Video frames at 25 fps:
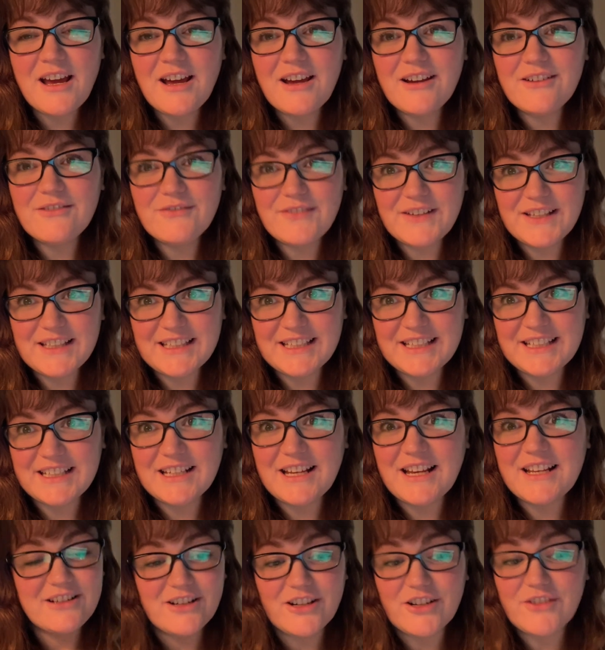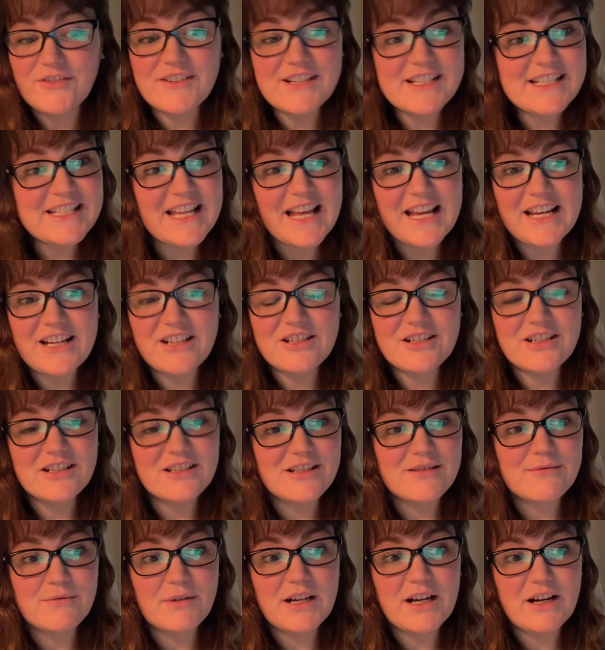feeling nervous,
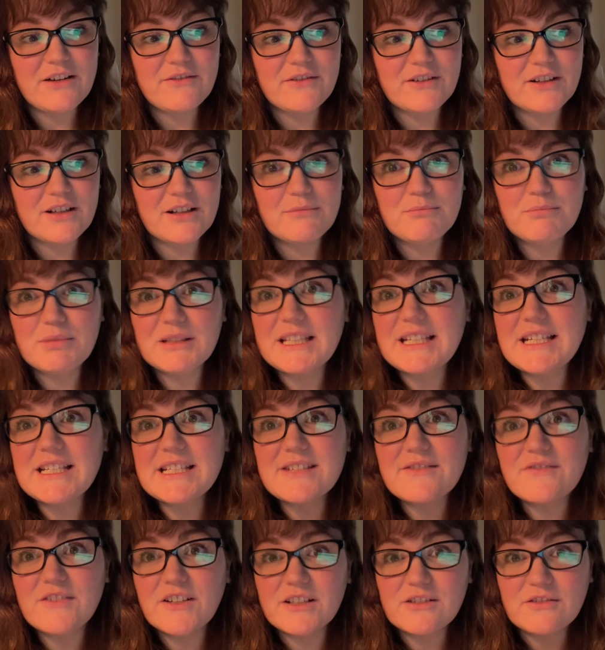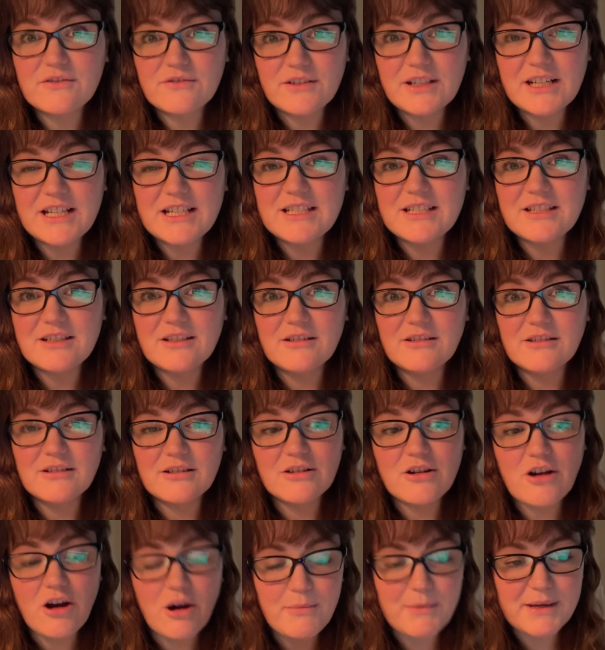anxious, whatever, please feel free to
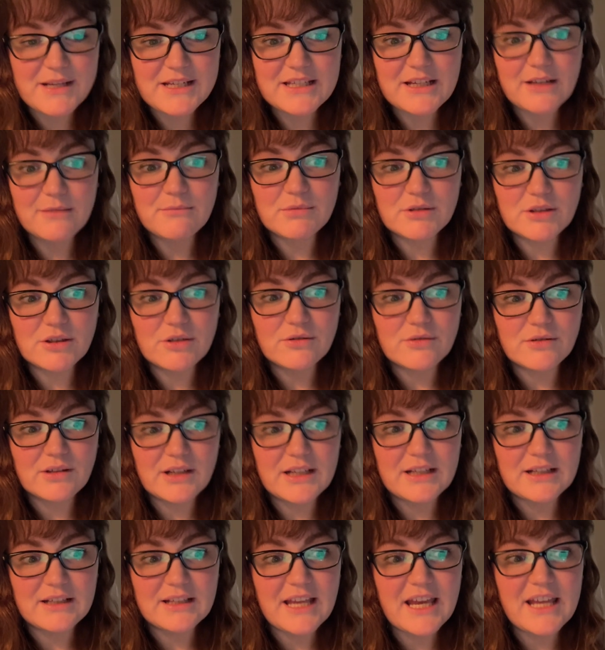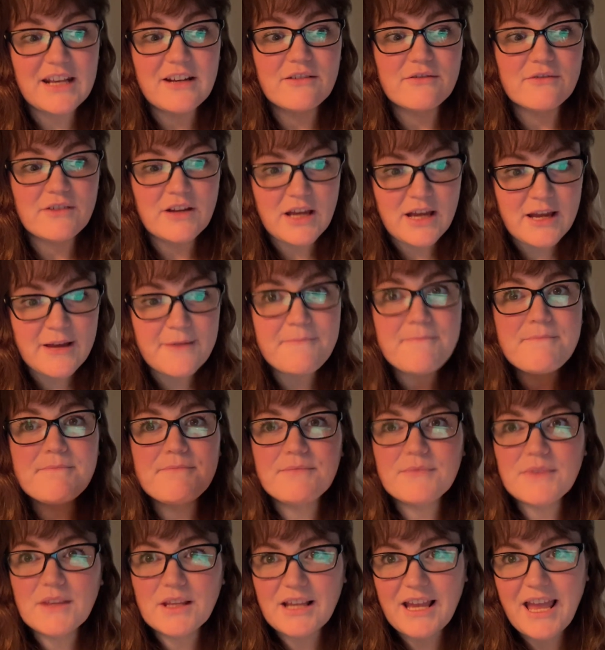comment down below and kind of
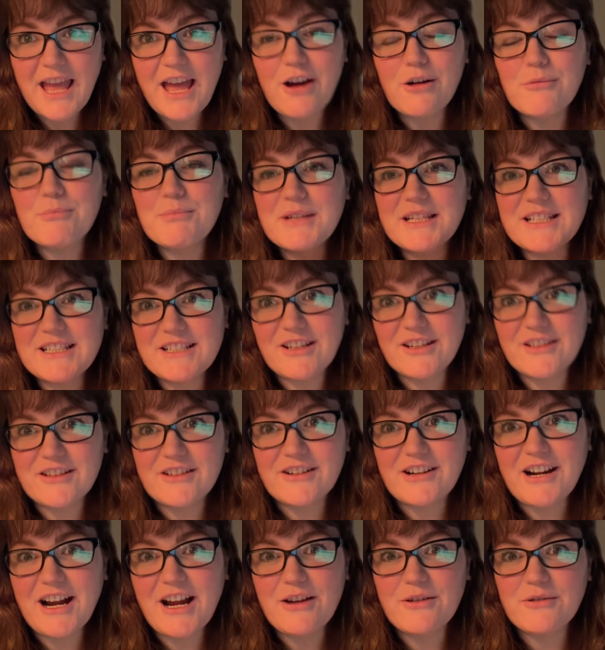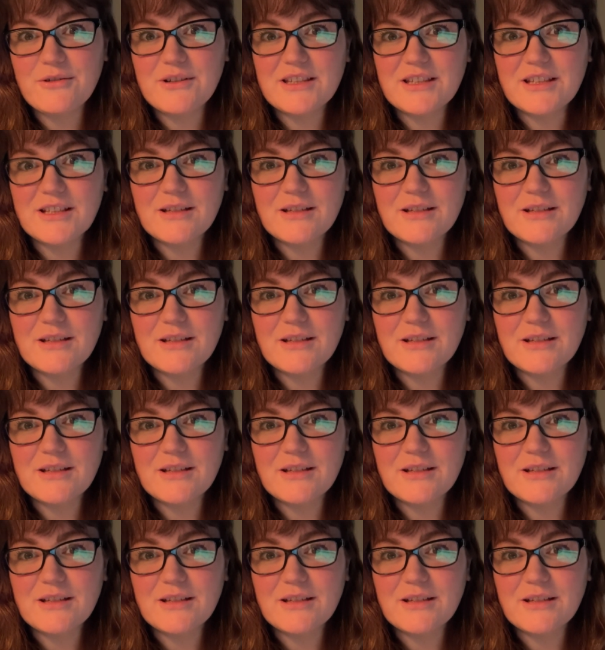help each other out in the